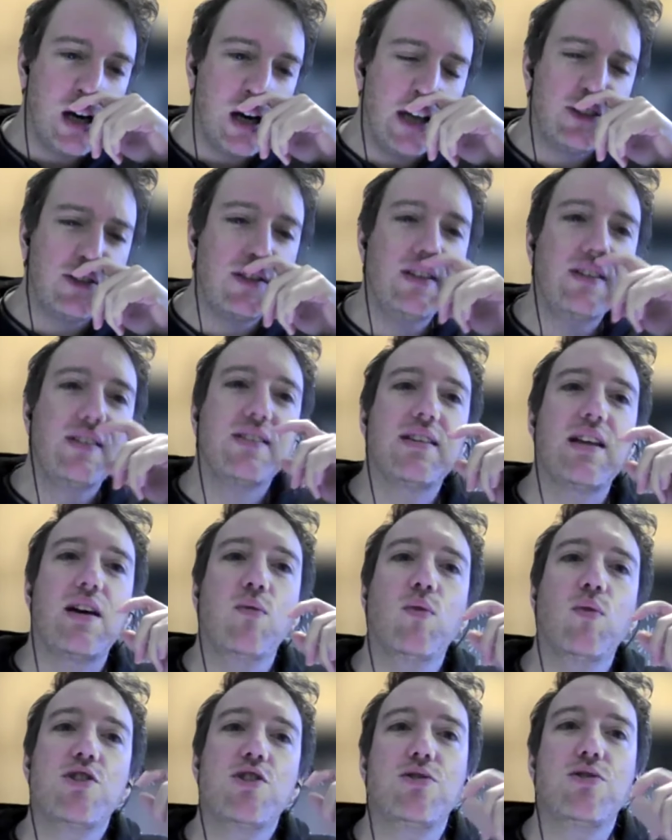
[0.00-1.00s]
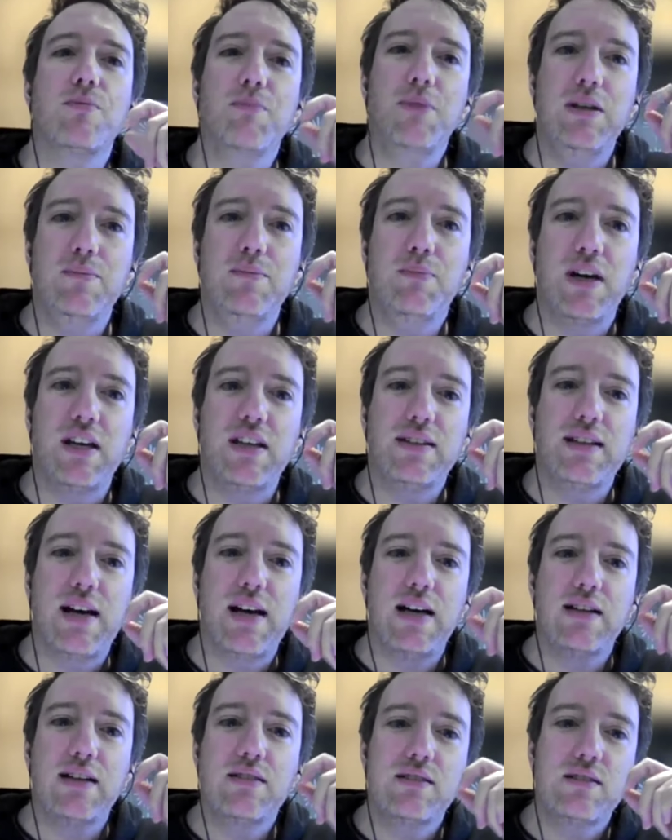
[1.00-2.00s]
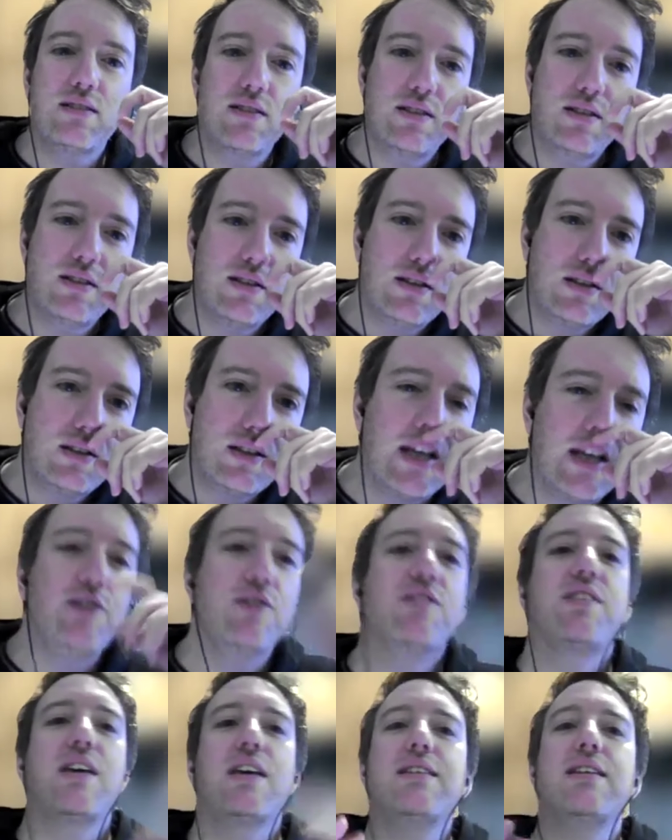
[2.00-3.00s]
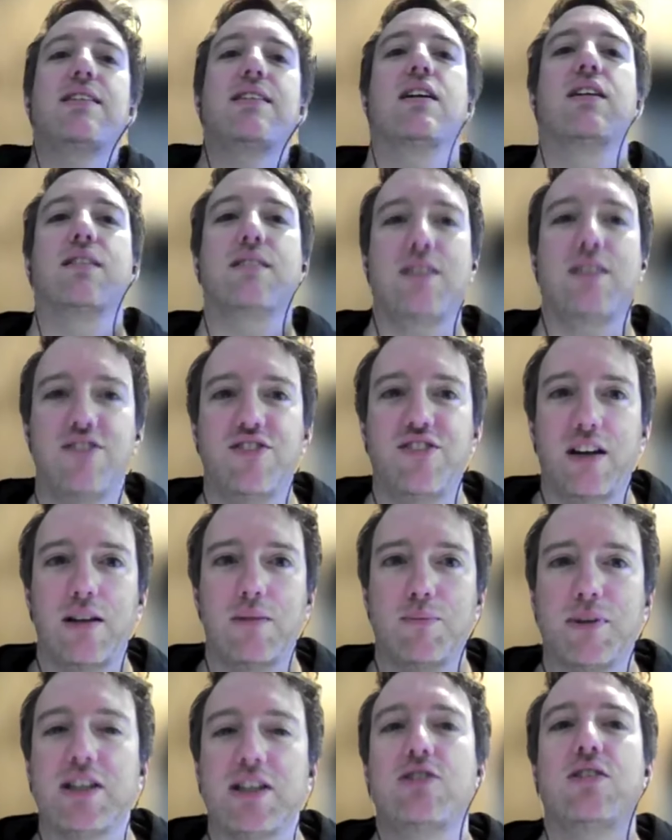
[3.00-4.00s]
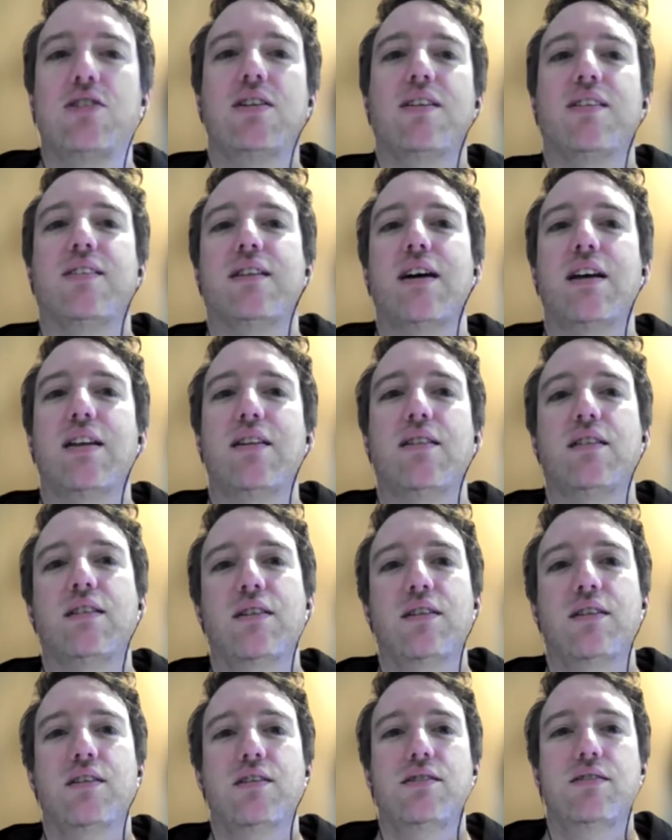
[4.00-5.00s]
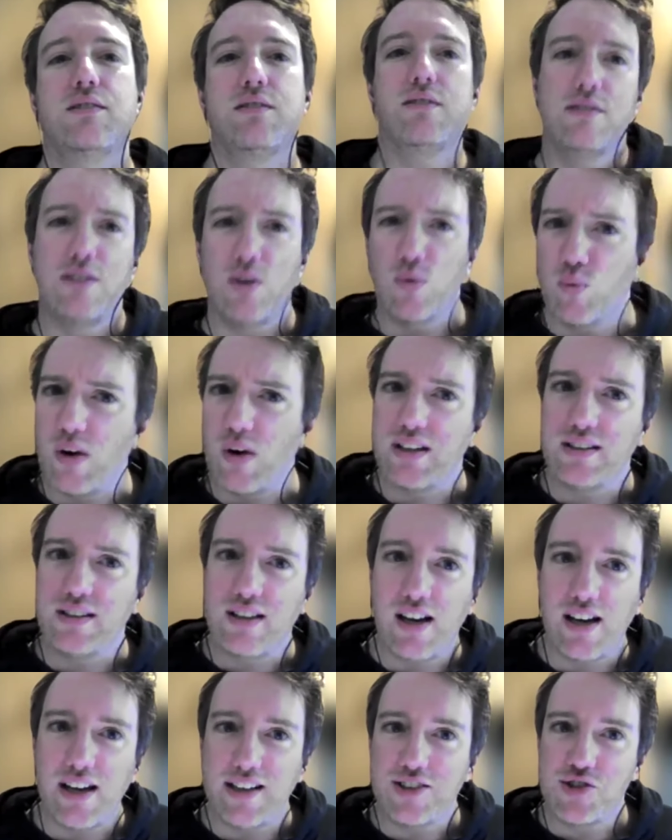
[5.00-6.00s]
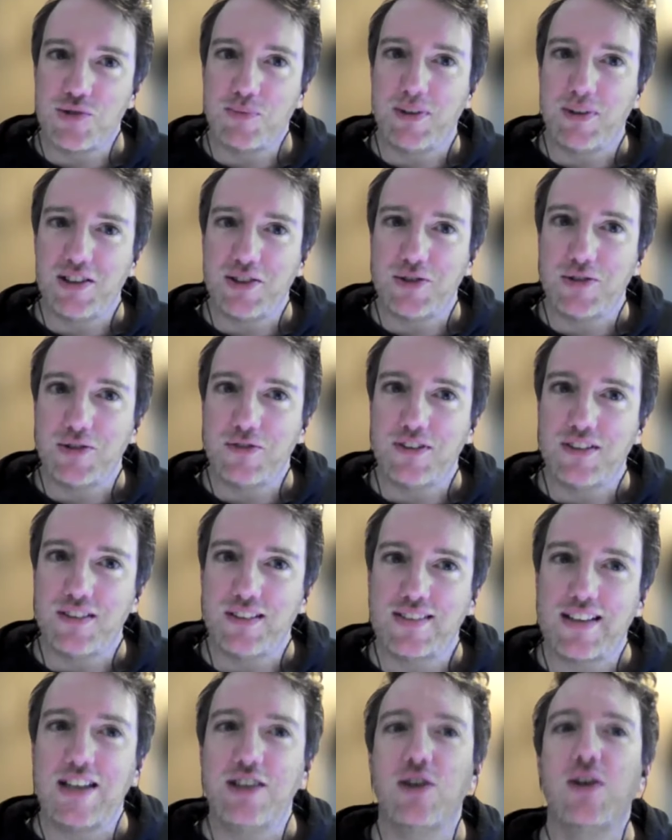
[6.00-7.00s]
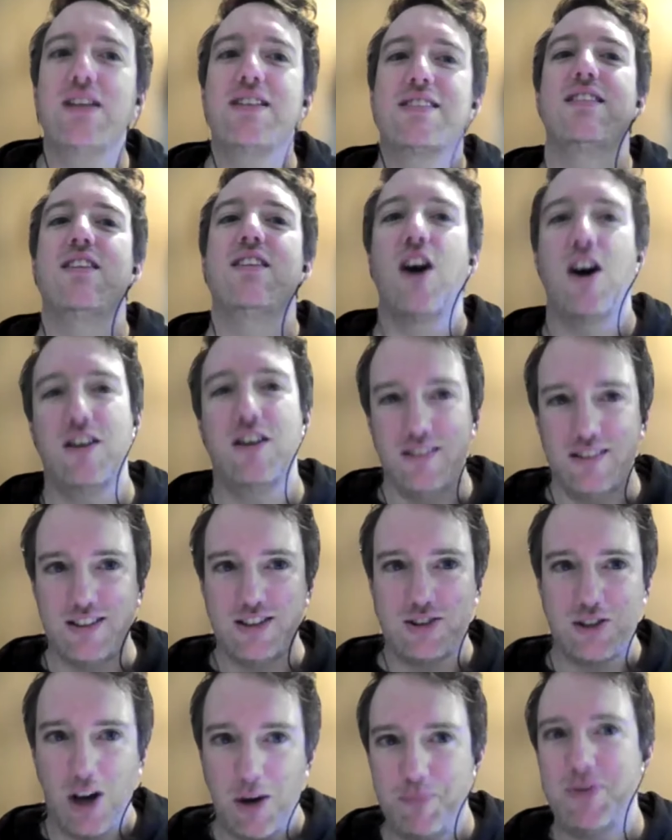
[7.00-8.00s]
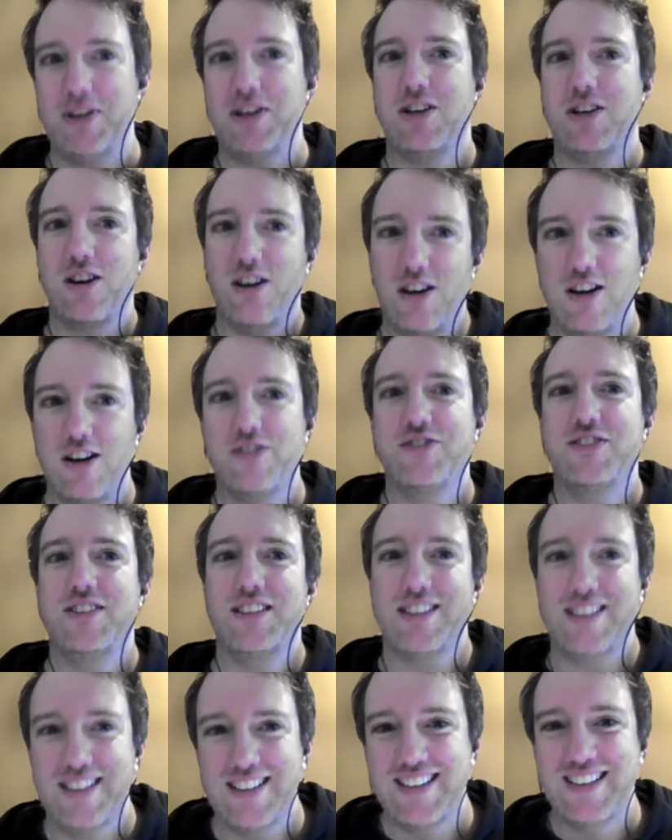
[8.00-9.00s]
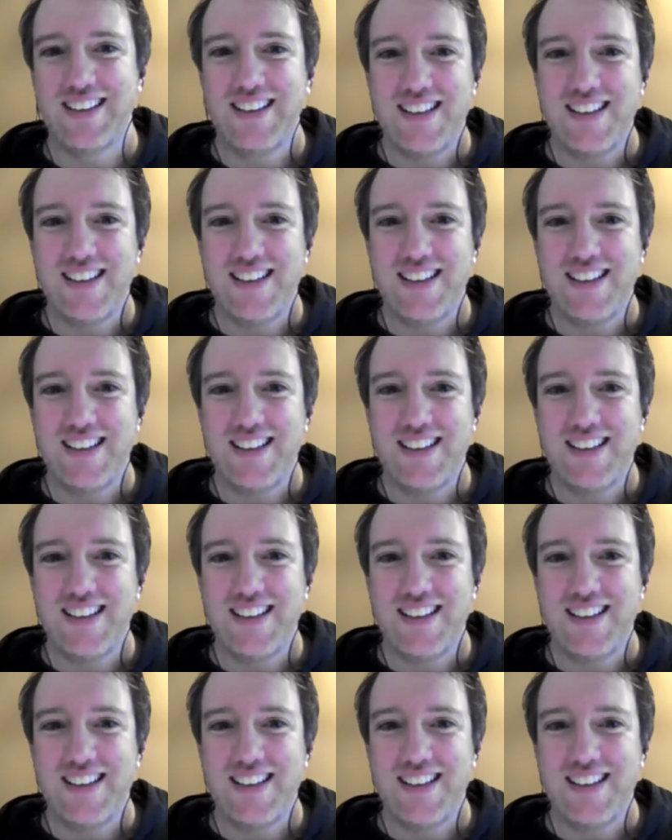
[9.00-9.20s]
don't understand what you mean by that. Like you say that they are different, but I don't understand the one in high energy particle physics. I know it's not the topic of the